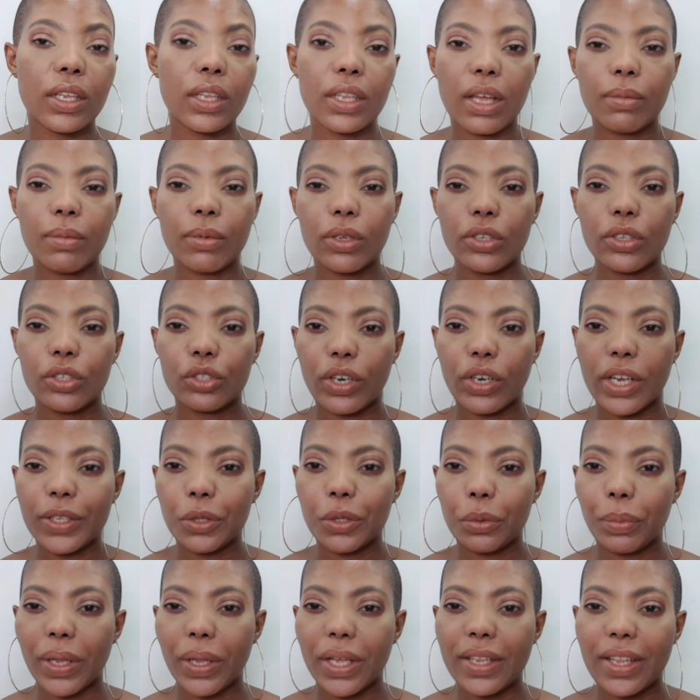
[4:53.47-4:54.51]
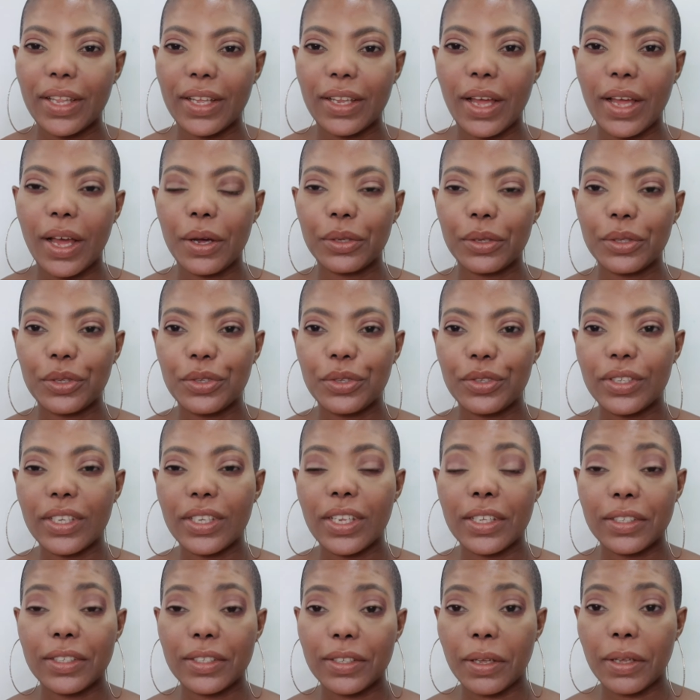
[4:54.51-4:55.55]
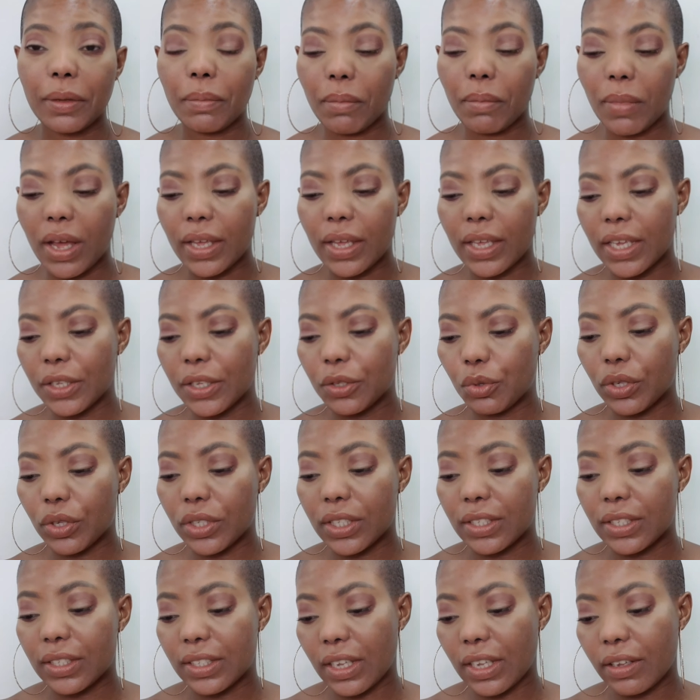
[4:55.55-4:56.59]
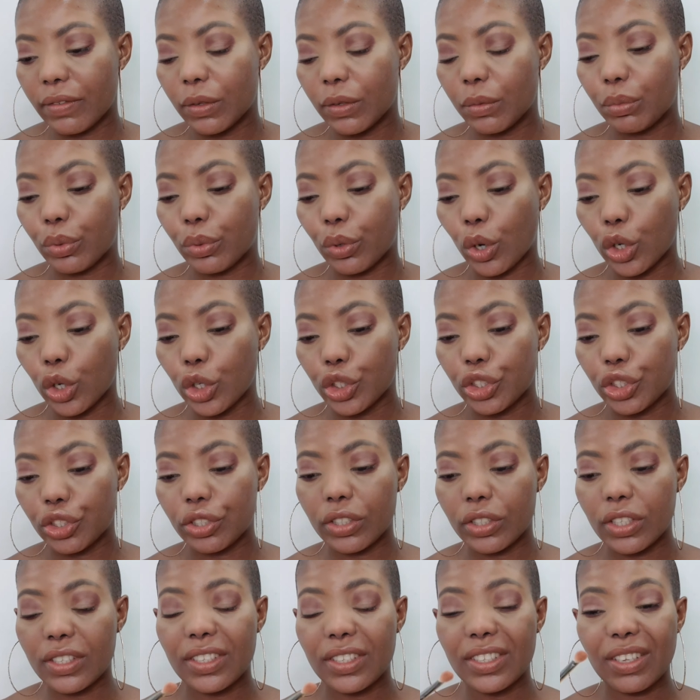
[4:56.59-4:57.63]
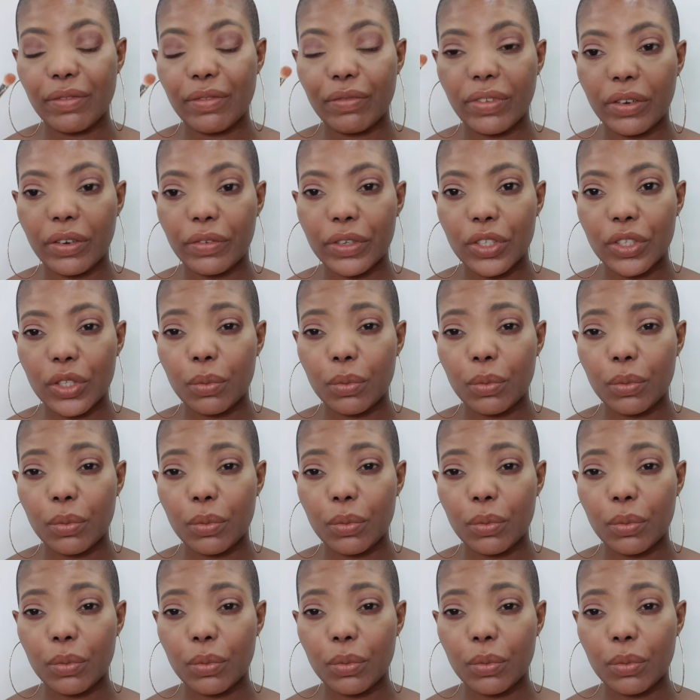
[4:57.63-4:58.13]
Now I'm going to try to blend that out using a Sigma E27 brush. This is a very